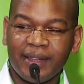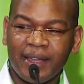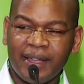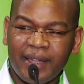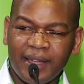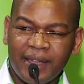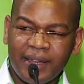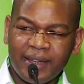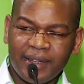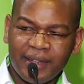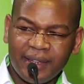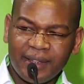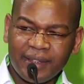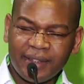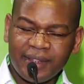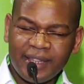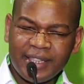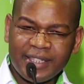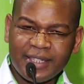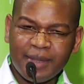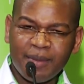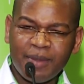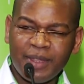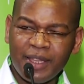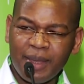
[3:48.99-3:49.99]
And
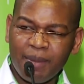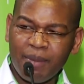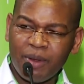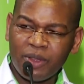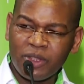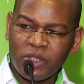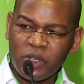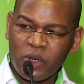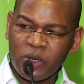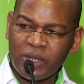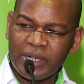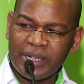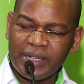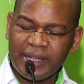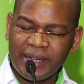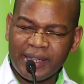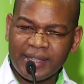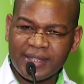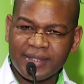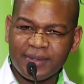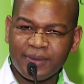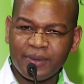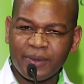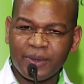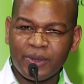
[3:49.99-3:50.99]
there's something about
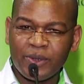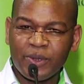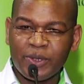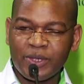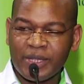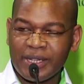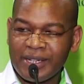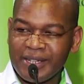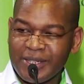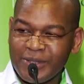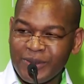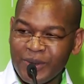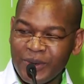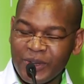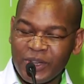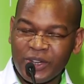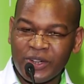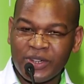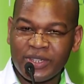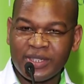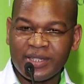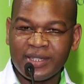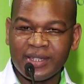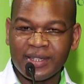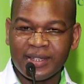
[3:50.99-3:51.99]
godliness for those at least who are
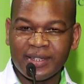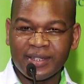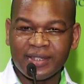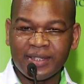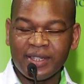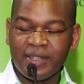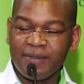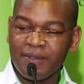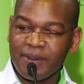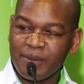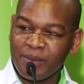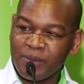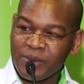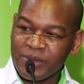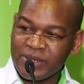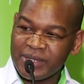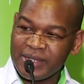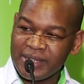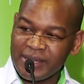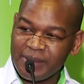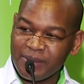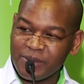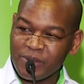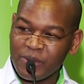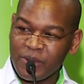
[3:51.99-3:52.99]
Christians, even
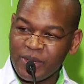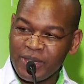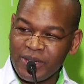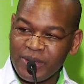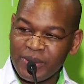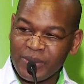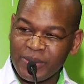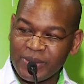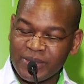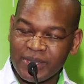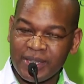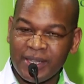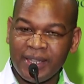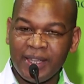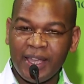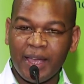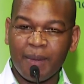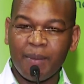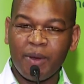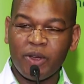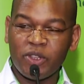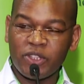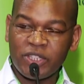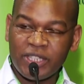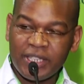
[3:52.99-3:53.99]
Muslims or Hindus,
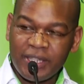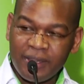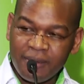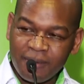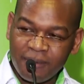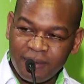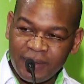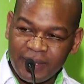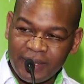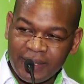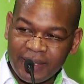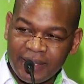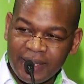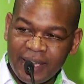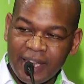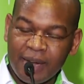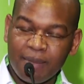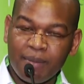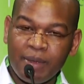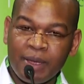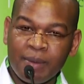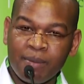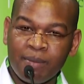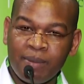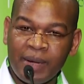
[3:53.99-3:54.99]
about giving
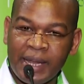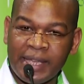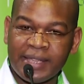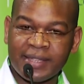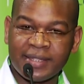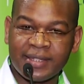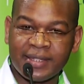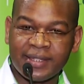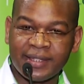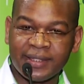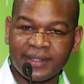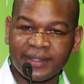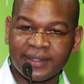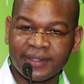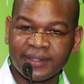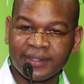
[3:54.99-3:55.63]
and being blessed.